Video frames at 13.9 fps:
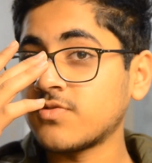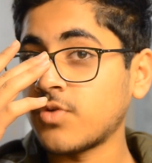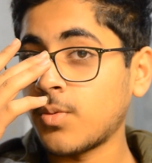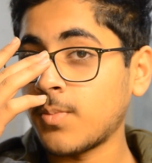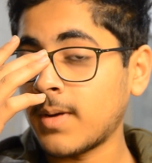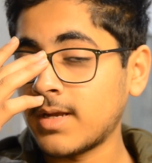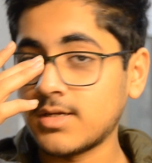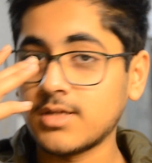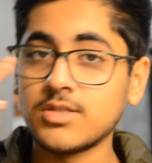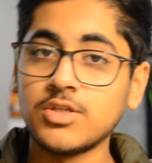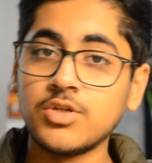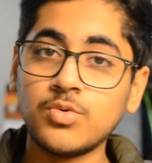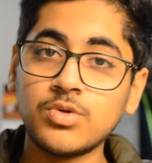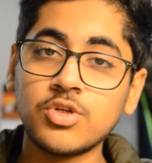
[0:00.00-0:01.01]
this from
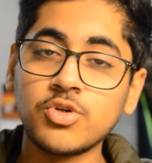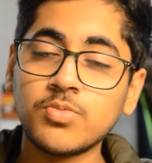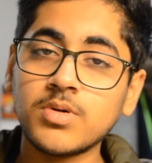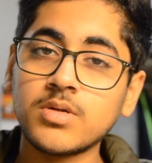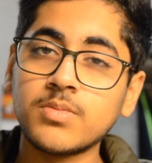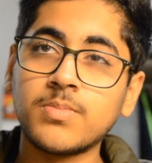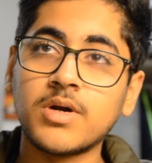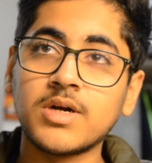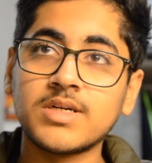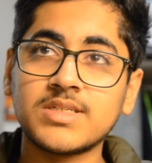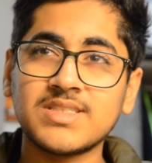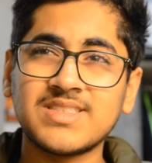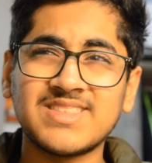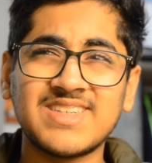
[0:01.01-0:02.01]
another YouTuber,
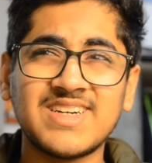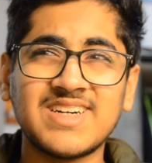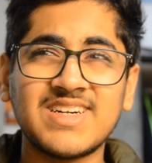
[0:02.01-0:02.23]
but